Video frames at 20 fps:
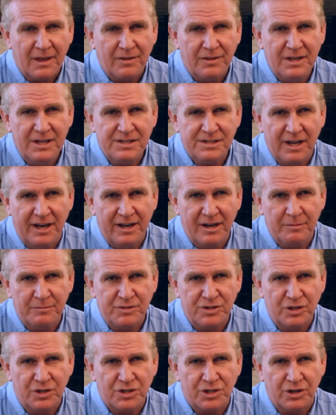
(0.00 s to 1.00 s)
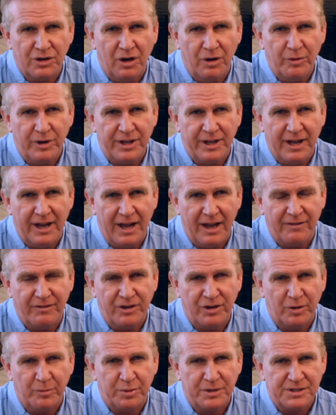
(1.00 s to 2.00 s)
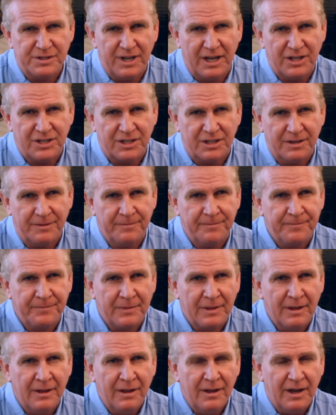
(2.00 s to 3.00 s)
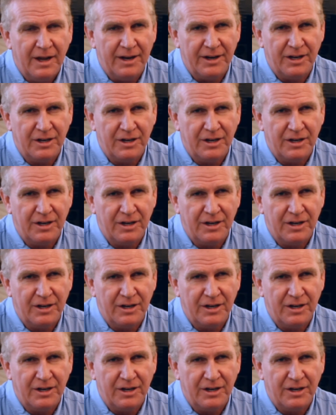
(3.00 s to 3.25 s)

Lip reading: These items you should already have in your possession and